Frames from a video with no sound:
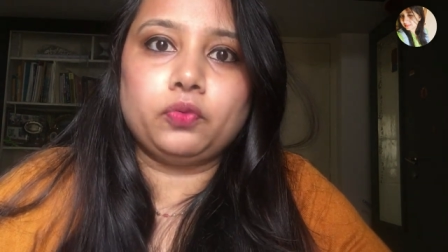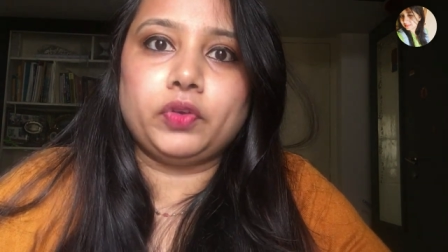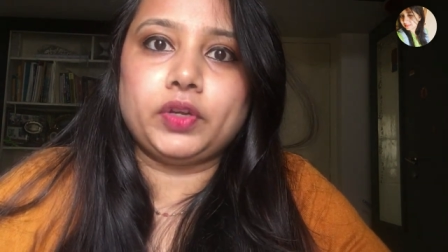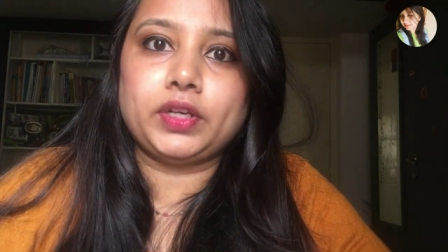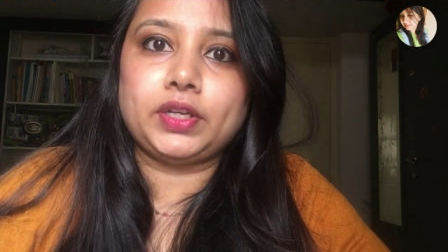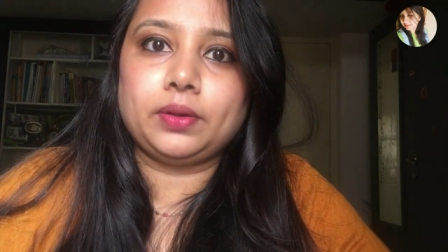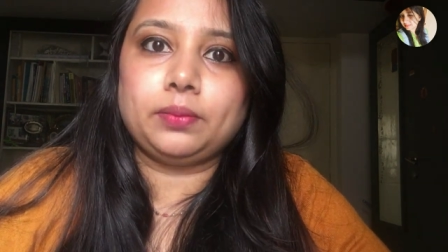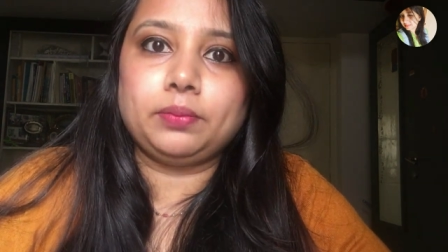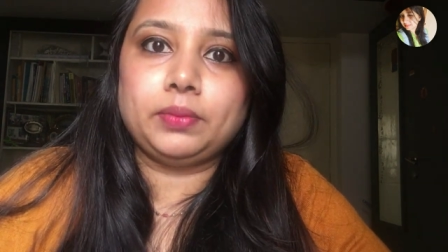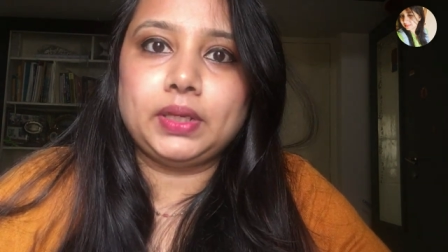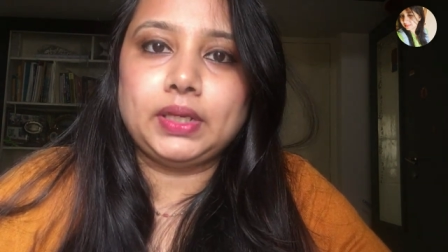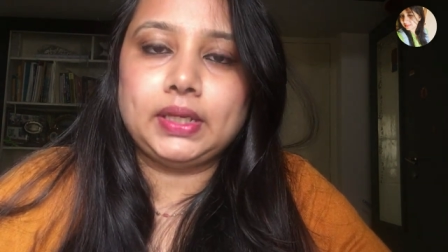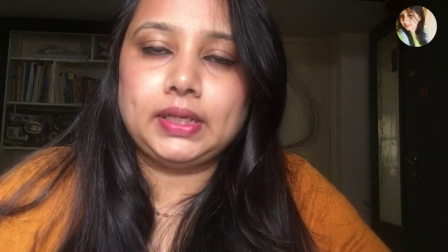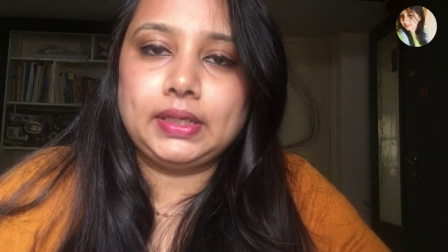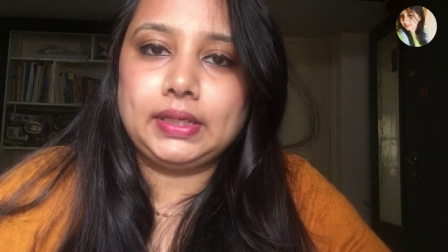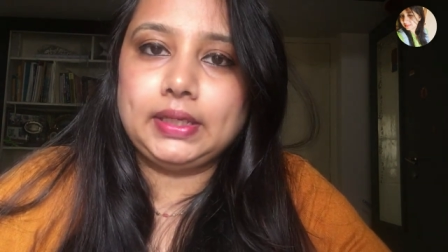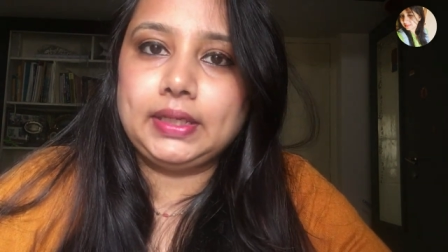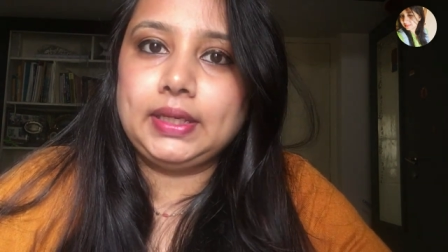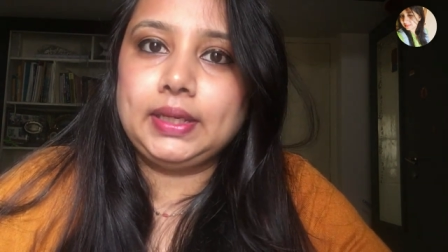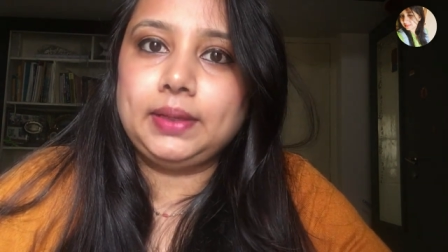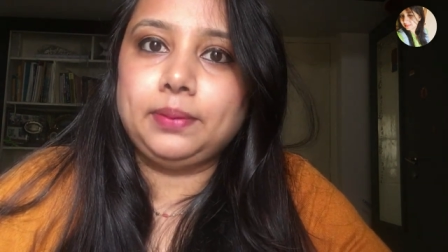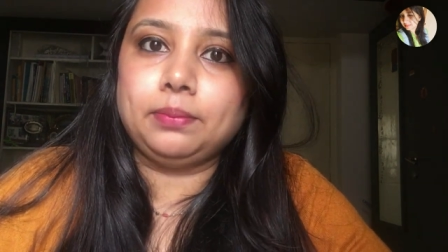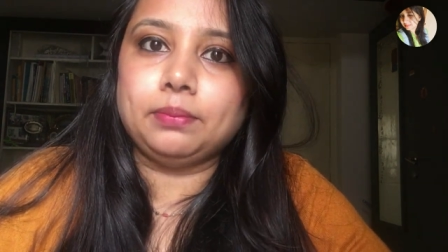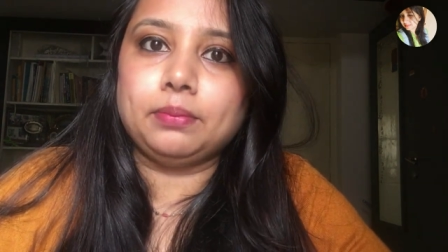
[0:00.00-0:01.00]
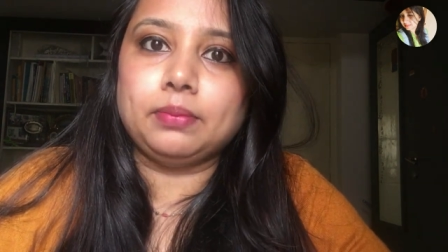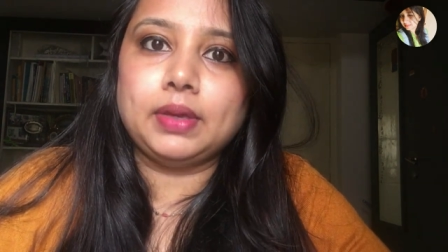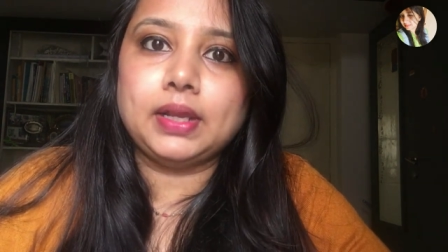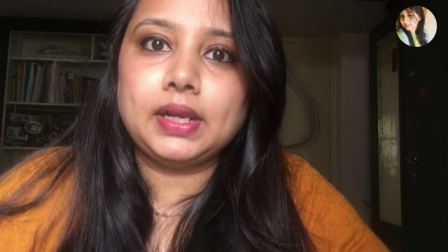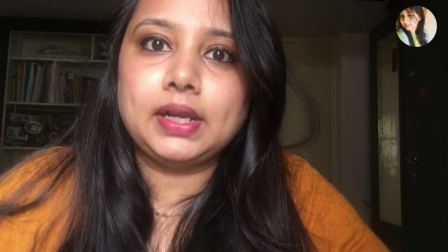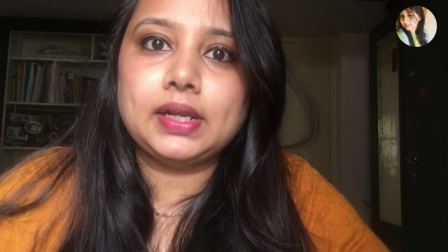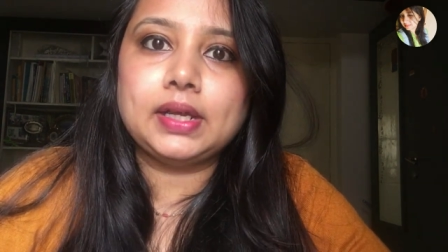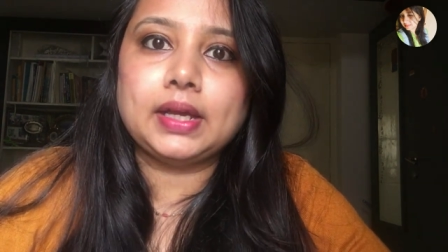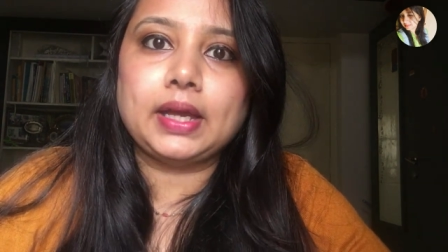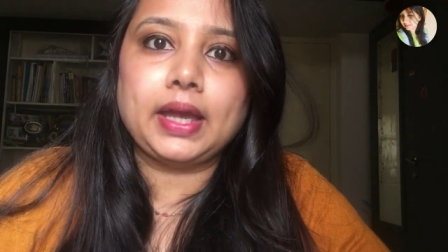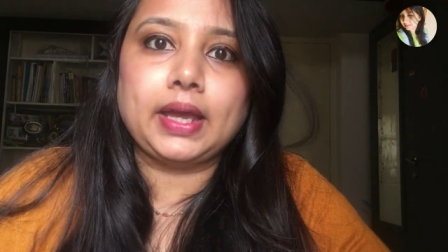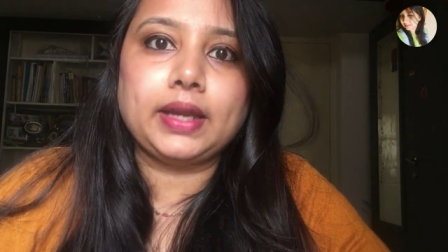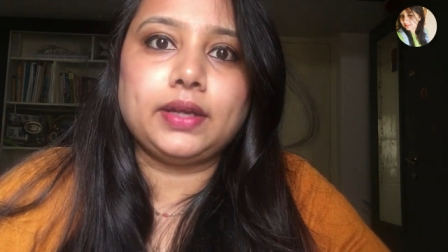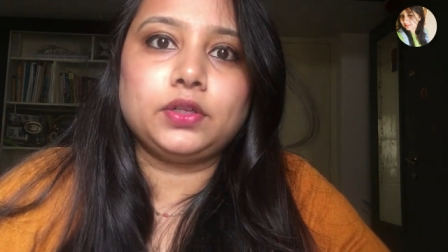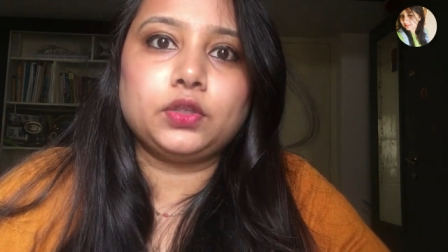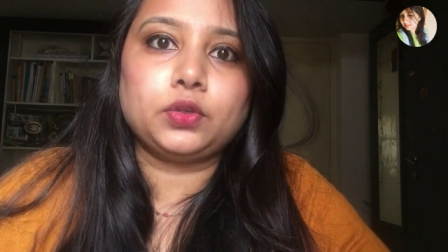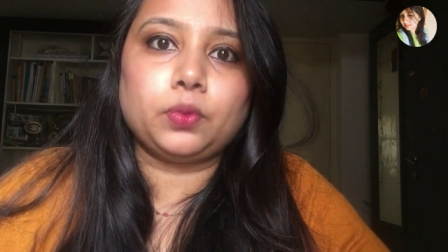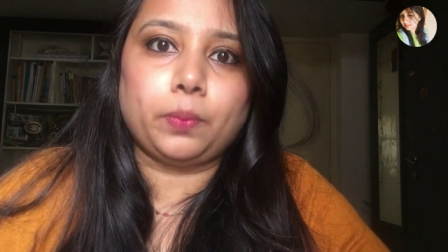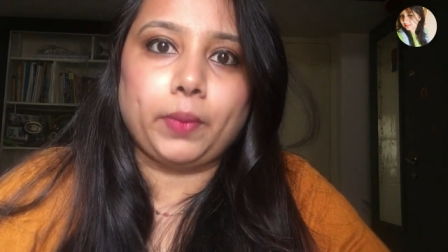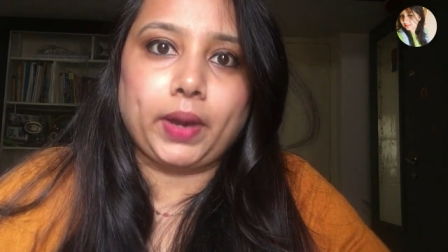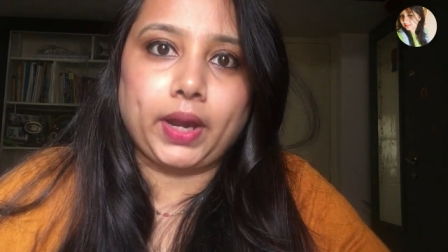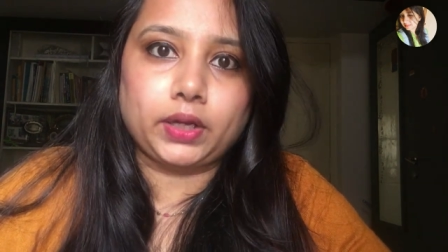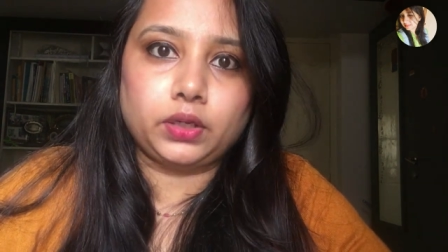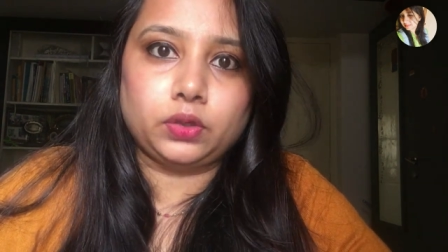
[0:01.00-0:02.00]
vitamin E, milk, and
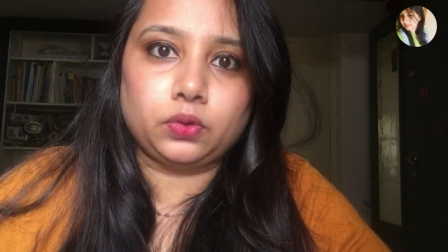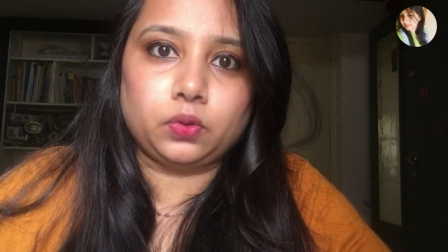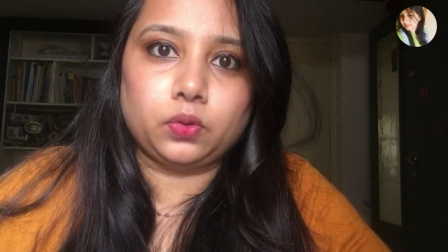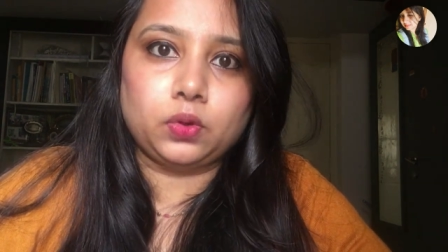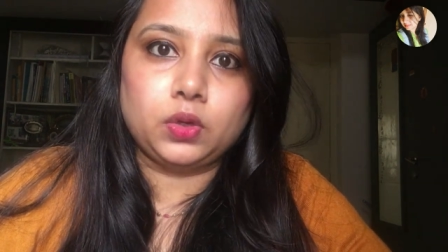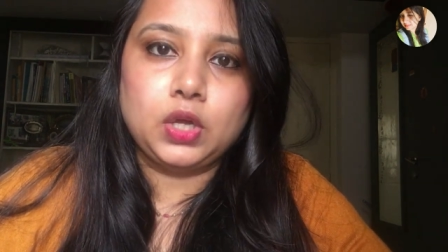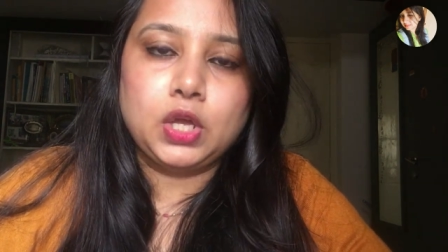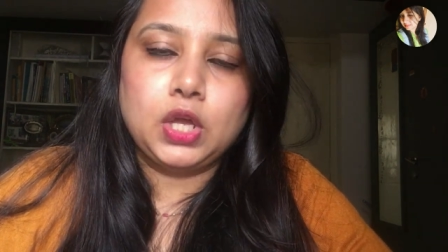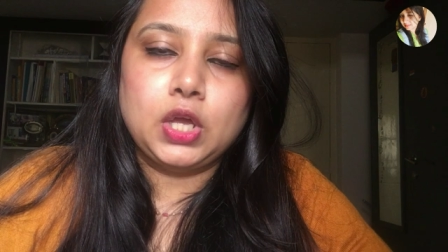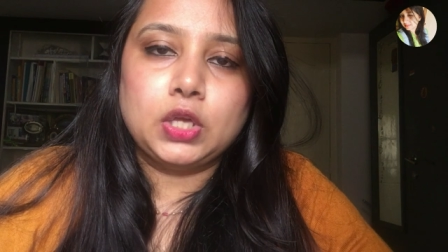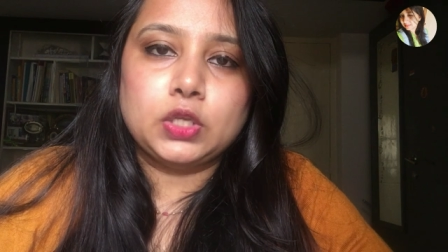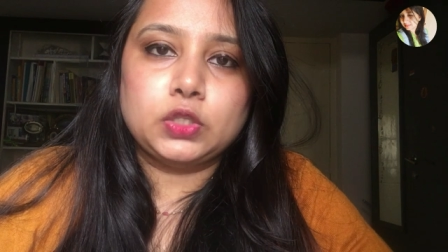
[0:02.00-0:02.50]
tomato.